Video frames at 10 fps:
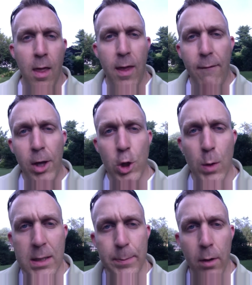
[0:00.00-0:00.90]
They
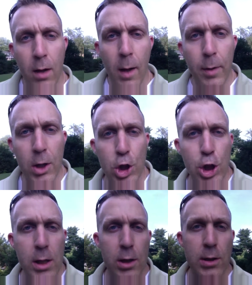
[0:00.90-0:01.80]
eventually split up because
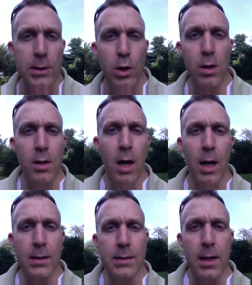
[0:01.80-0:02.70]
she just could
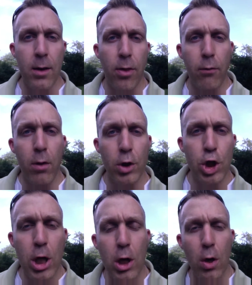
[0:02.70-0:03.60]
not see it through.
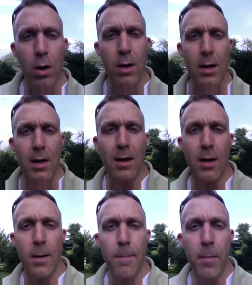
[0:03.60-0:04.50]
She couldn't
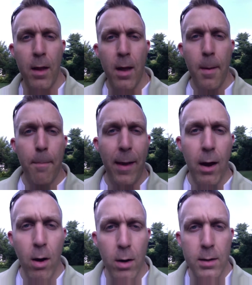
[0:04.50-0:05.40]

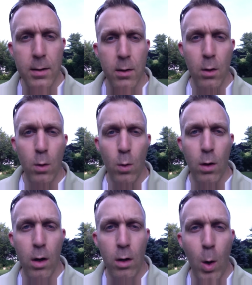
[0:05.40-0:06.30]
bear
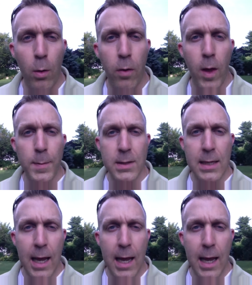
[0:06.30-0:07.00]
to go through the ups and